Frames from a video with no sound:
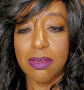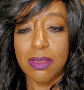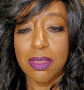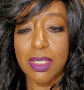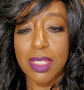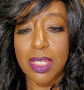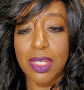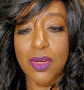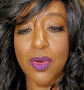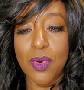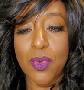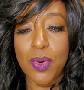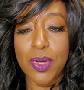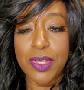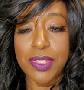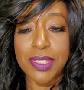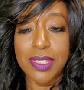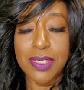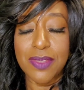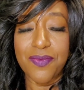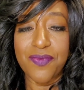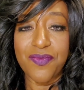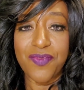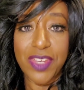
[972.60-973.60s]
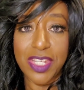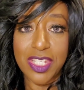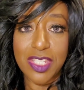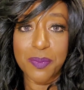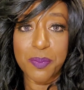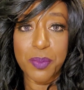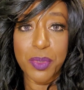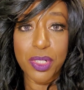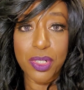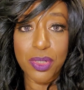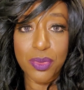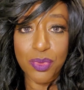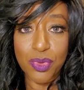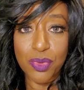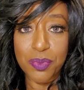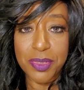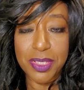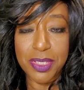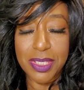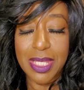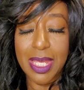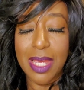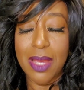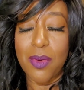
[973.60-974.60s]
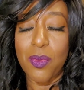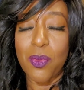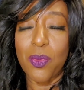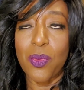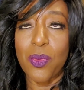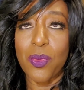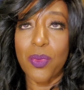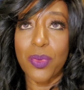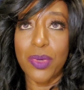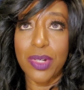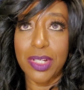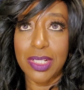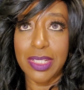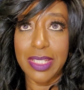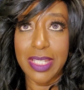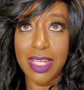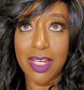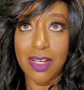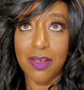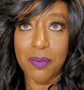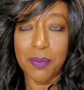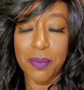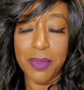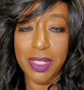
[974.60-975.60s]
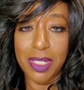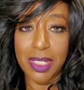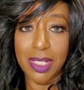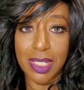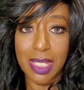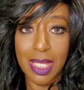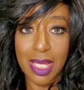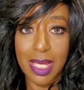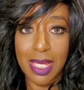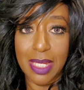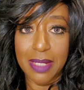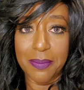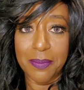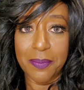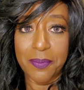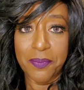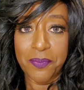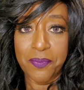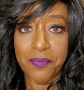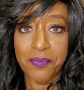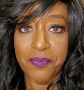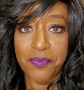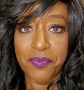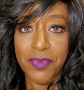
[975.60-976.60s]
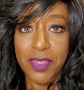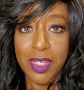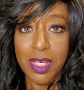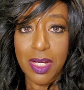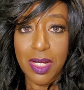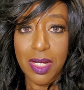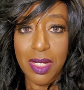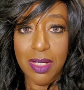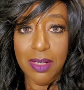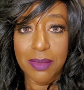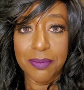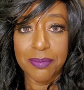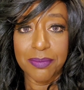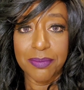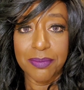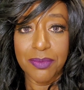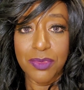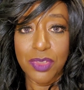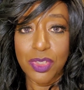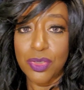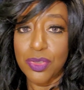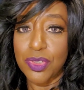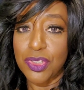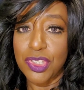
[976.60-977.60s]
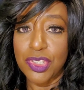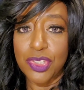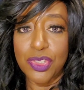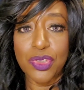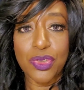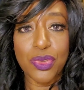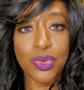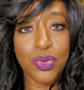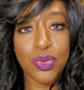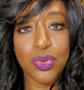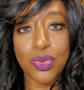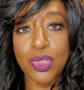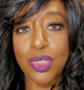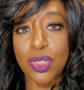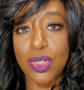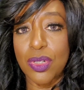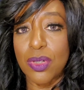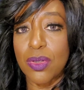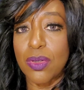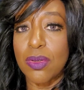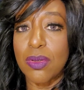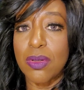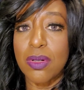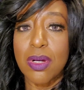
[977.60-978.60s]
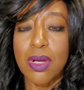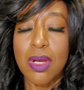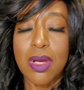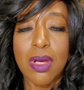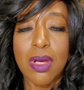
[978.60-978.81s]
get on some Facebook groups that really helped me a lot. You could just Google